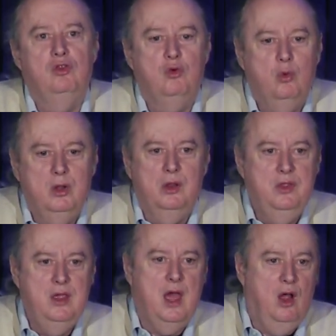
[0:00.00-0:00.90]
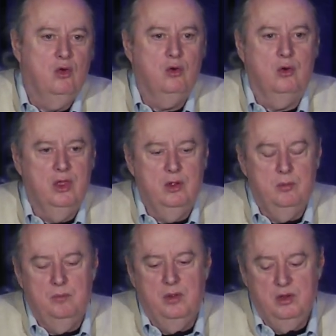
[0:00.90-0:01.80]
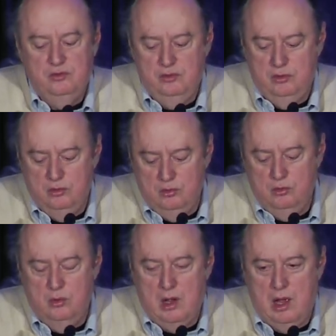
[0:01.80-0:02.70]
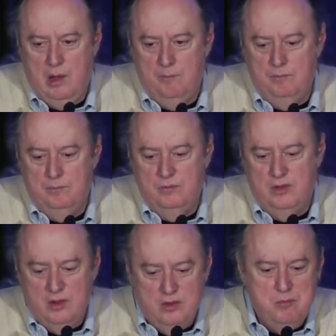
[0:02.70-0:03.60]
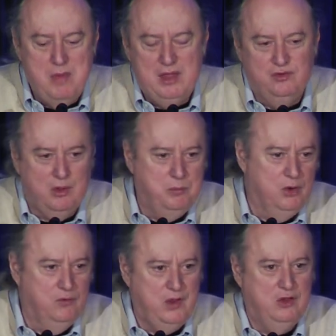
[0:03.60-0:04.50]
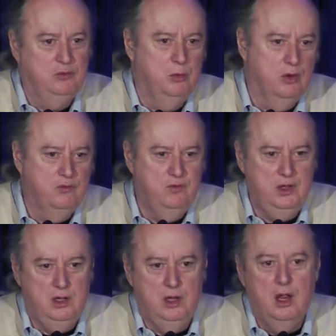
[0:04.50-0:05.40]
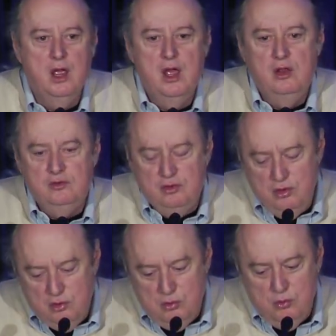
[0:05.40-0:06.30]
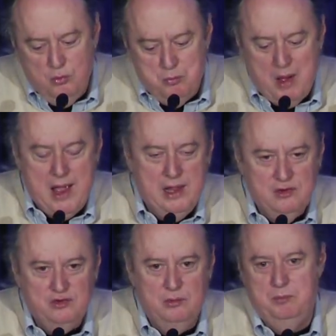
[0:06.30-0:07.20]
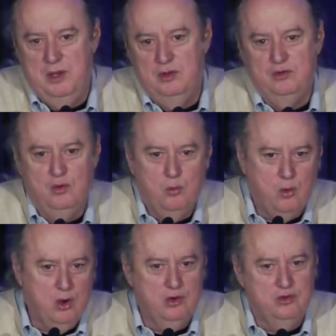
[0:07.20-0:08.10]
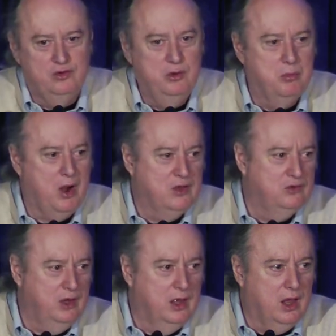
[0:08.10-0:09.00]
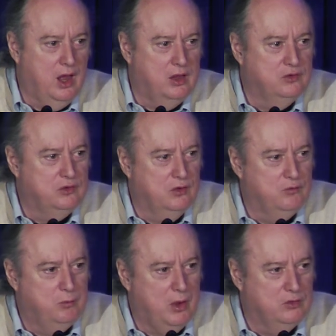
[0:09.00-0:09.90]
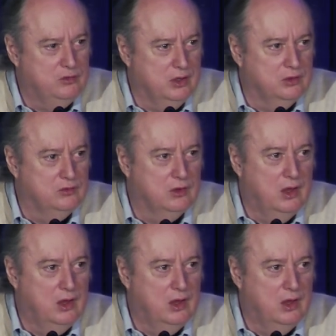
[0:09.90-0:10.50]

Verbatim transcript: twiddled the algorithm to um, that, that makes up your Facebook feed to bias a bit towards depressing kinds of postings.